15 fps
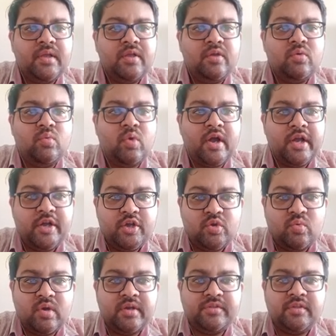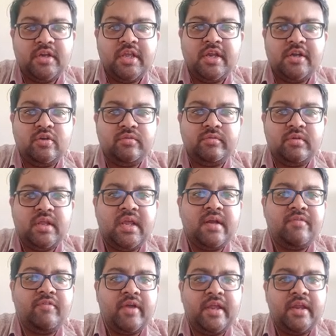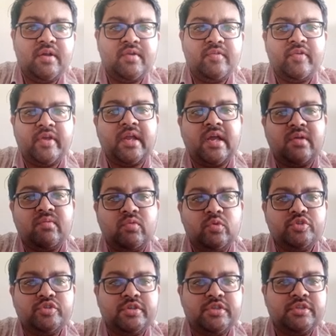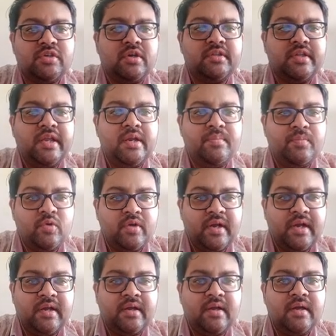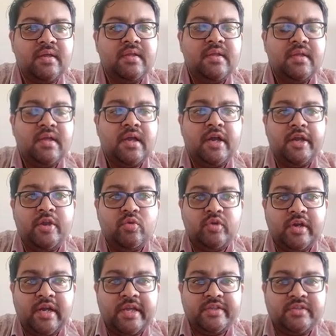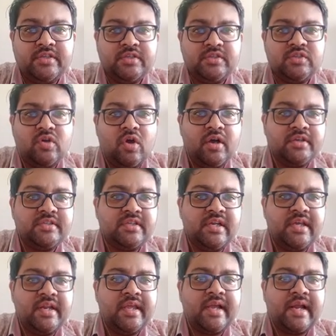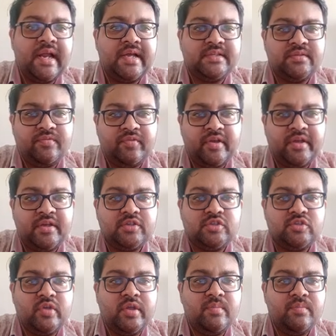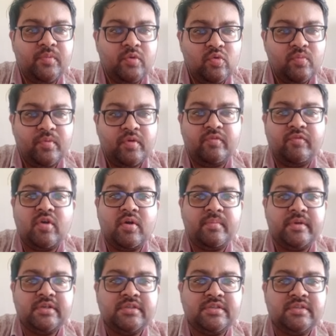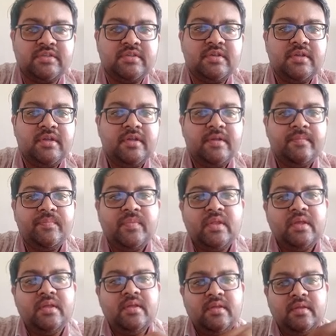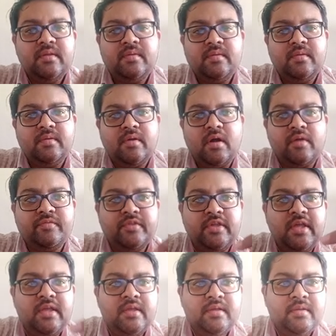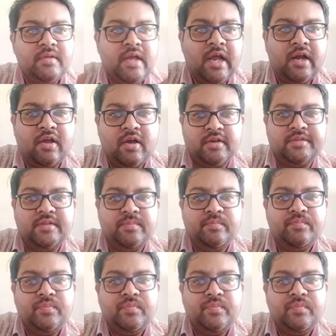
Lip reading: 1 into 1, 3 into 3 and 5 into 5 convolutions on the input data and utilizes auxiliary classifiers to improve performance of the algorithm.